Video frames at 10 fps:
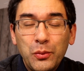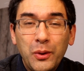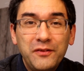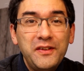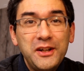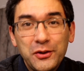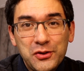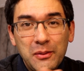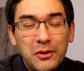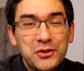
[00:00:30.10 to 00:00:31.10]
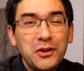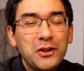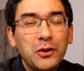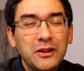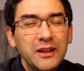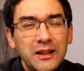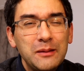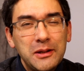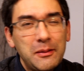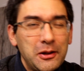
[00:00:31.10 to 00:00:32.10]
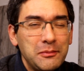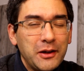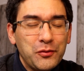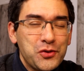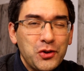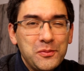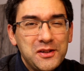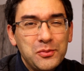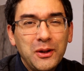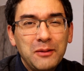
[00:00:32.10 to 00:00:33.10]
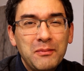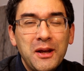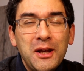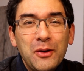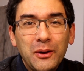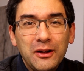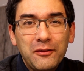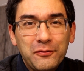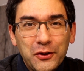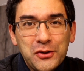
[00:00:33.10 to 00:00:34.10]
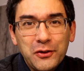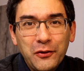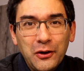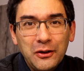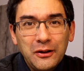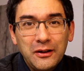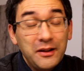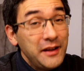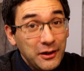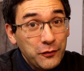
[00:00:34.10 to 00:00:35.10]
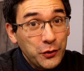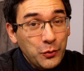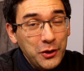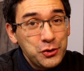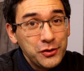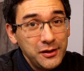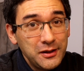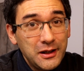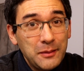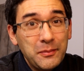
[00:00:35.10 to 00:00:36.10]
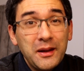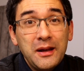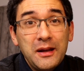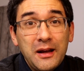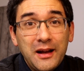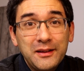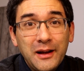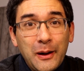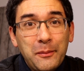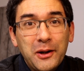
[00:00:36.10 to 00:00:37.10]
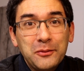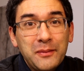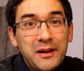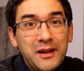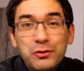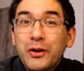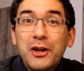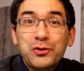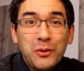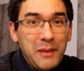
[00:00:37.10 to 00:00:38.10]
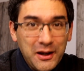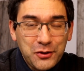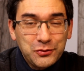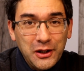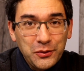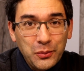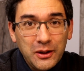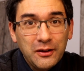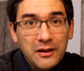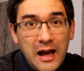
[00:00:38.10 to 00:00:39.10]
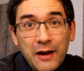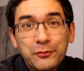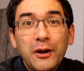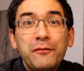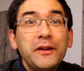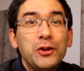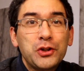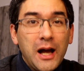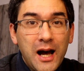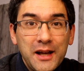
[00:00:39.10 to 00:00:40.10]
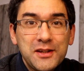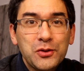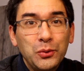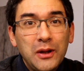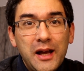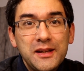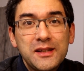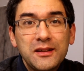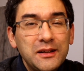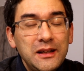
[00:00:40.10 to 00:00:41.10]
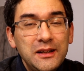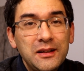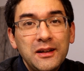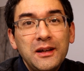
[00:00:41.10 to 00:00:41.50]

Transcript: one video. So I'm also going to talk a little bit about microscopes as well. Well, first of all, thank you for the question. And now about my educational background. Well, after I finished high school, I studied